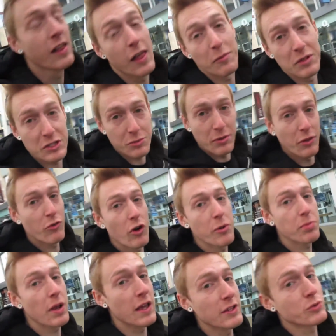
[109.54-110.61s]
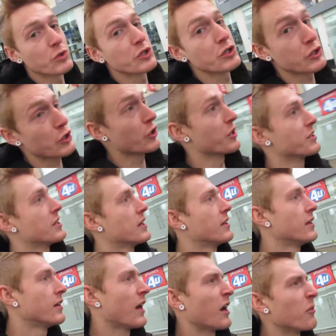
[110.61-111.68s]
That means I'm in the right place, which is good.
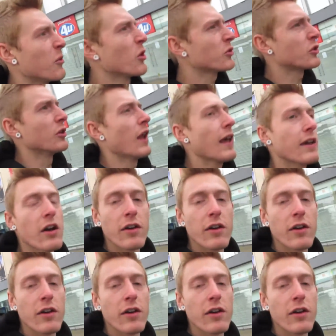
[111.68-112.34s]
I'm not too late